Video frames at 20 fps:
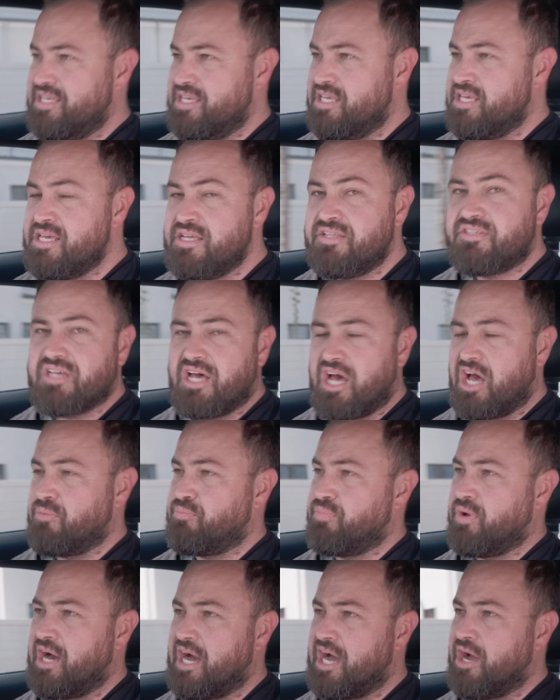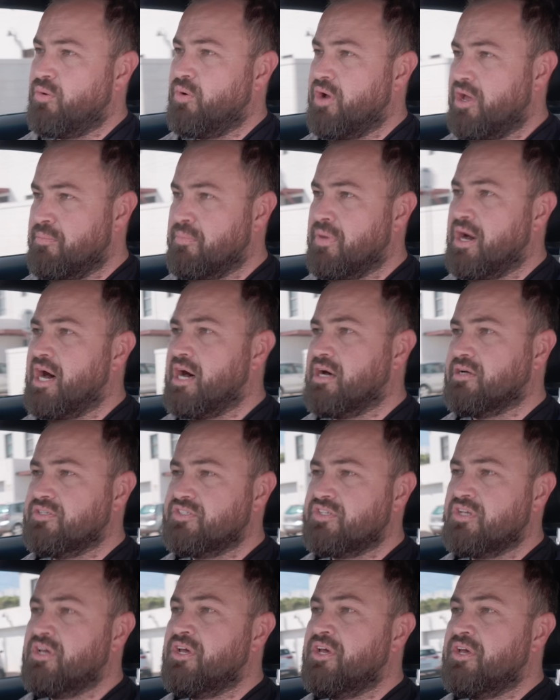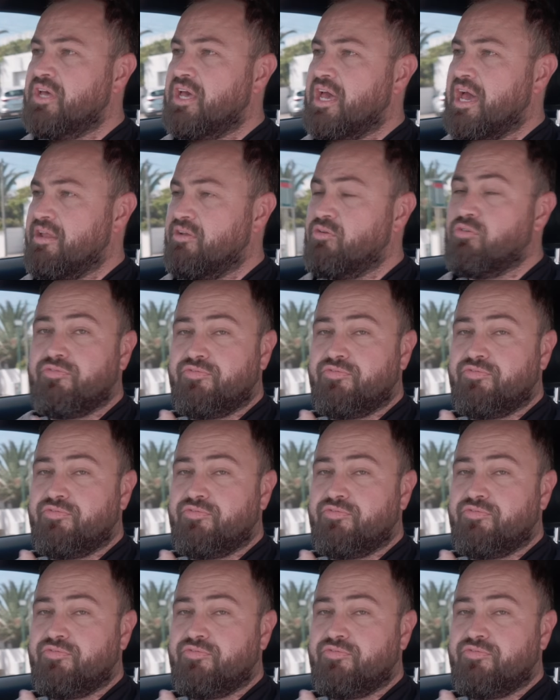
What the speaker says: eat up highway miles. And